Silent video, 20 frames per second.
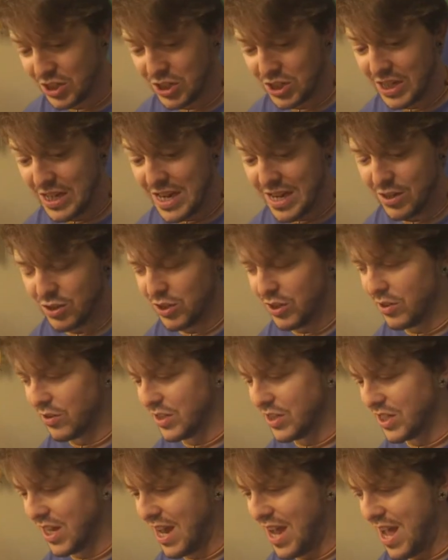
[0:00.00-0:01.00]
just literally gone
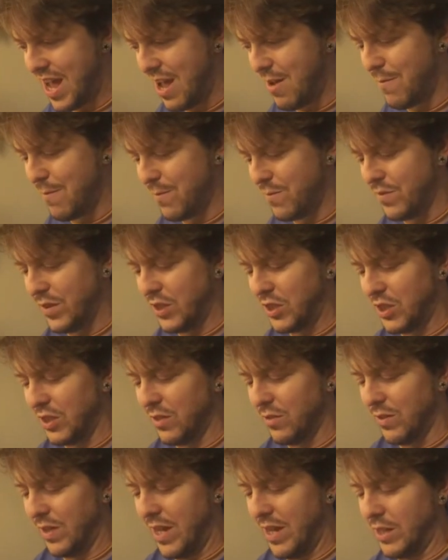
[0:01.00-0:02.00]
into every
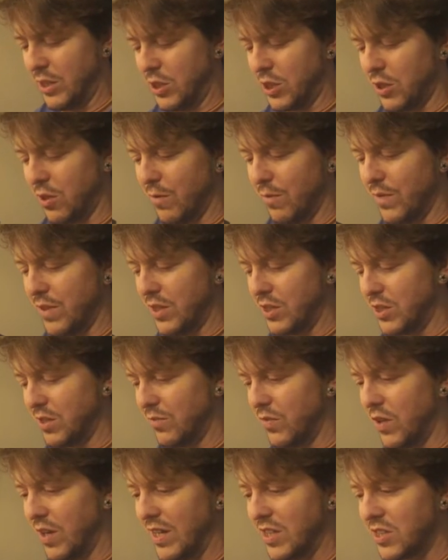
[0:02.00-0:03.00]
single inch of this
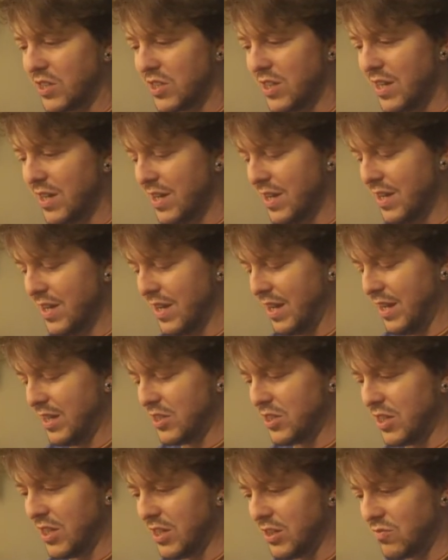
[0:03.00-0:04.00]
device.
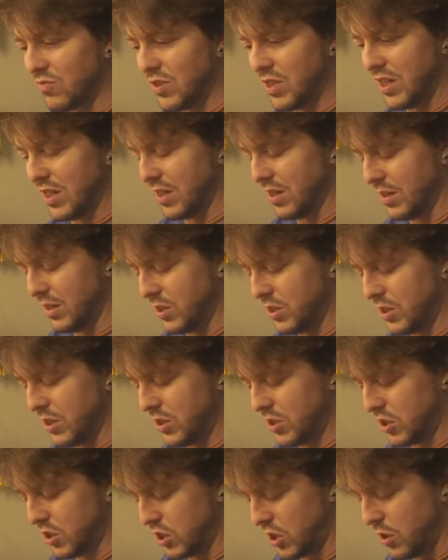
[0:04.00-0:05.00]
It's, it's ridiculous.
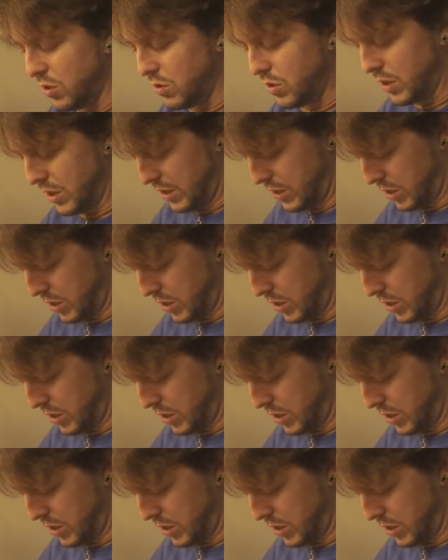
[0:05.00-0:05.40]
It's totally,